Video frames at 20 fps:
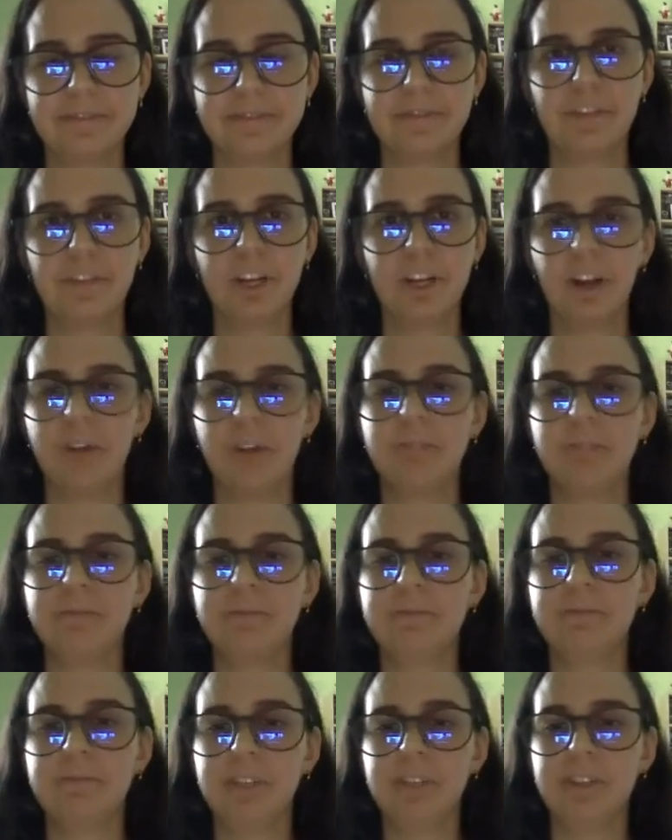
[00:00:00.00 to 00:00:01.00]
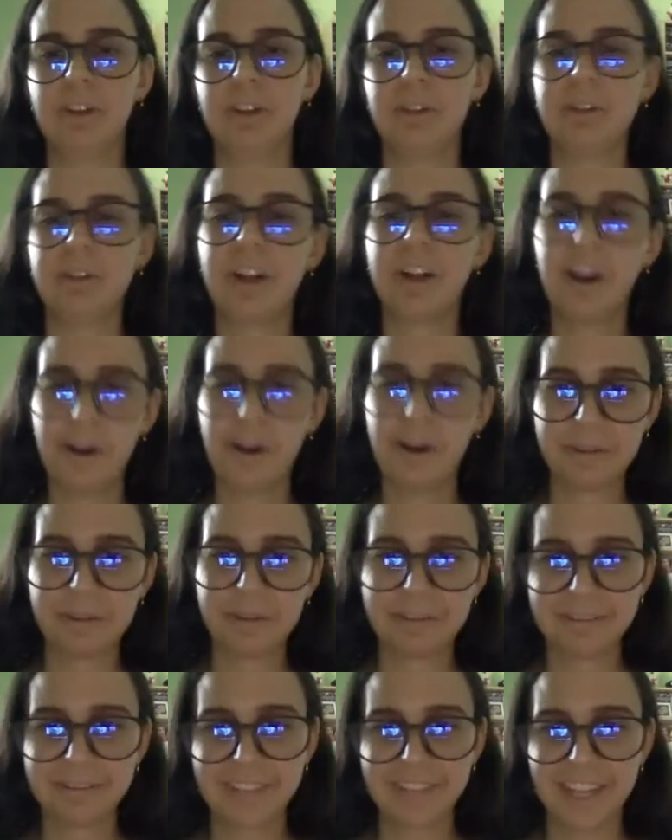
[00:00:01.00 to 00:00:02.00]
you don't know,
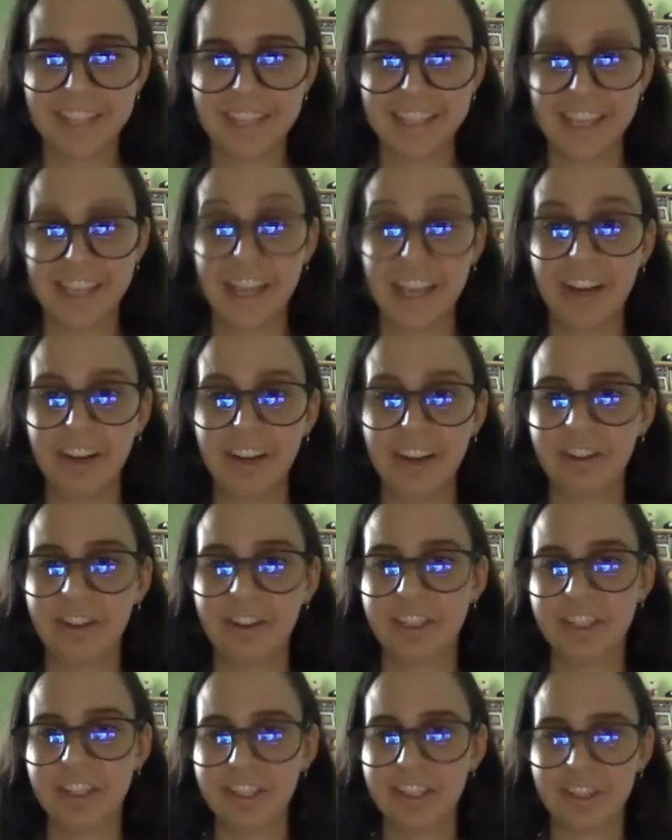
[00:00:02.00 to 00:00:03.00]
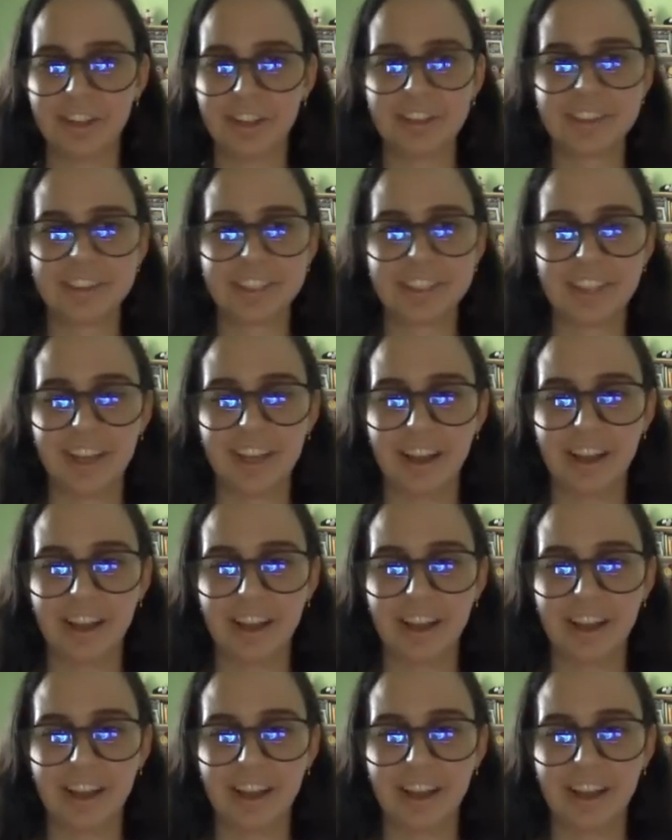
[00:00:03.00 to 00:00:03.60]
let's say, your teacher's